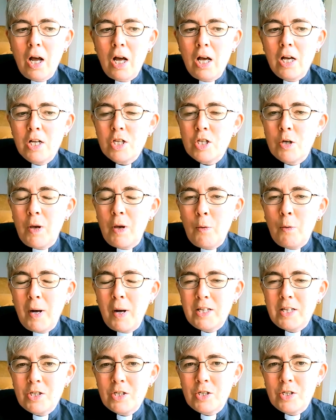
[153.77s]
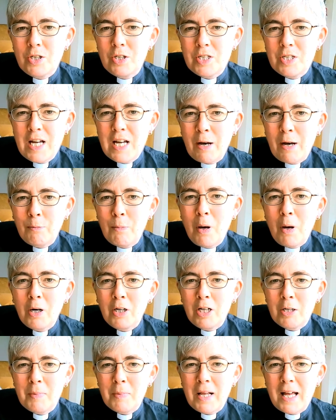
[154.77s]
So he went to the town
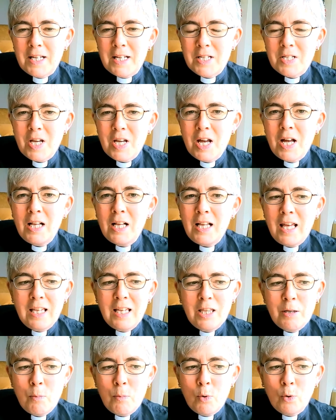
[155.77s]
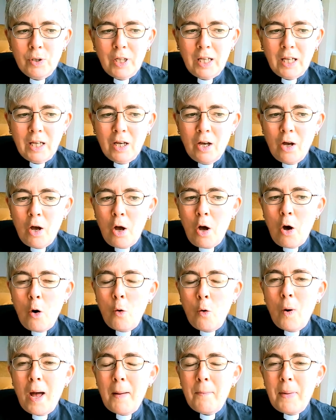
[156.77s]
marketplace early in the morning,
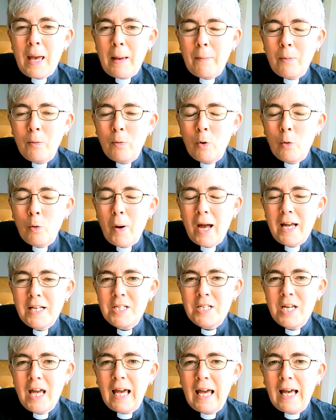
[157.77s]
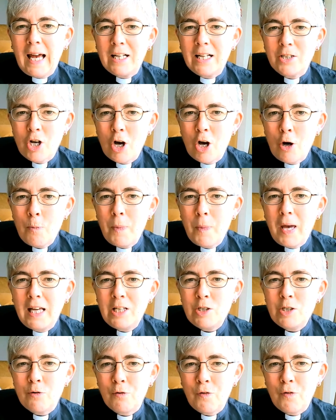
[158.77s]
where people were waiting and hoping
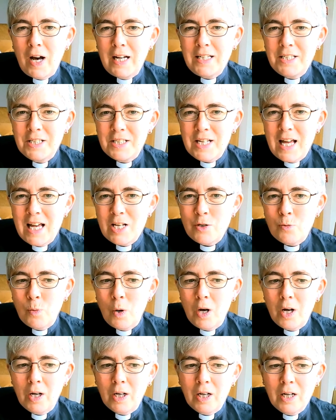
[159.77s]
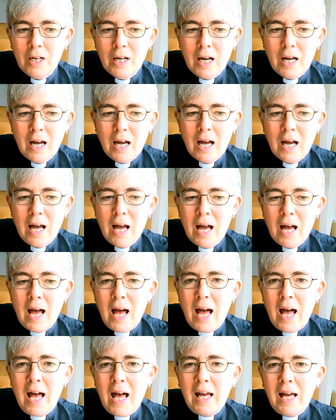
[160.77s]
to find a day's work.
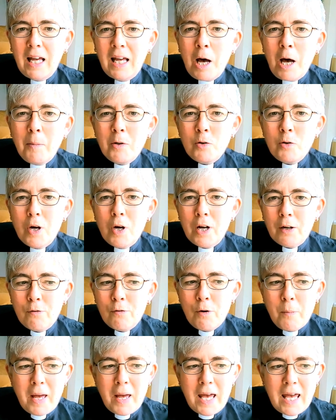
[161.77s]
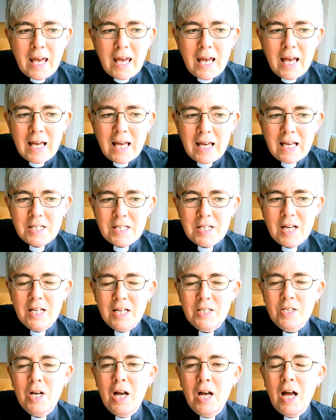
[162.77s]
"Come and work for me," he
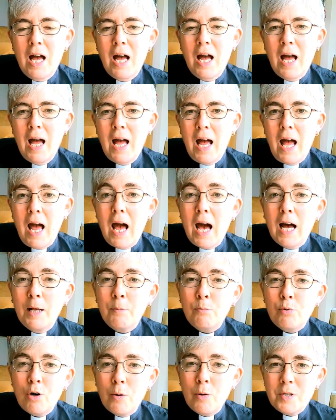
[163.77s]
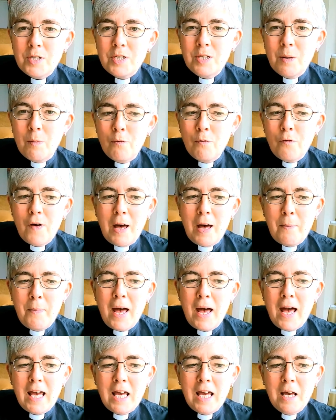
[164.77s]
said, and promised them fair
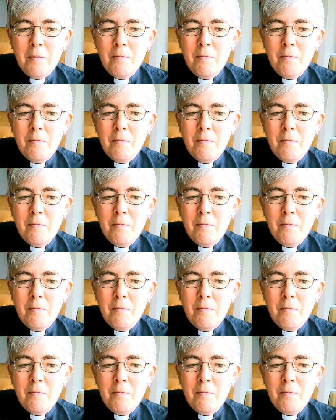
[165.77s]
pay.